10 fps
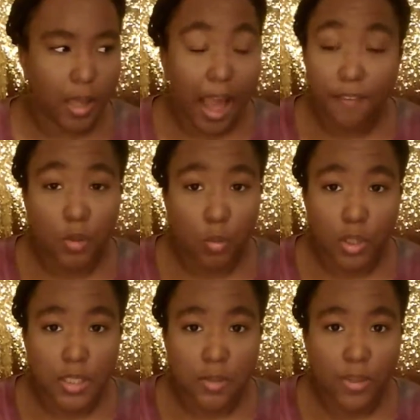
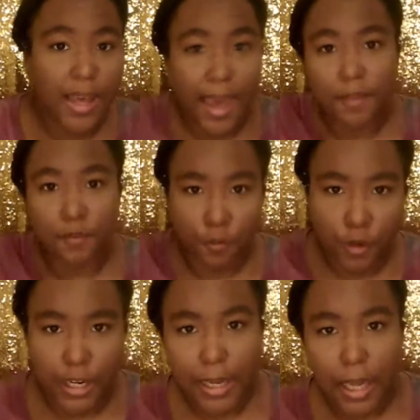afterwards, we ate for
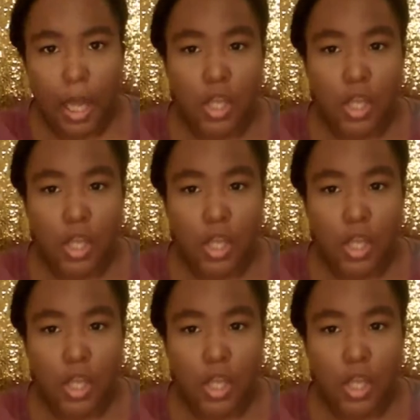free.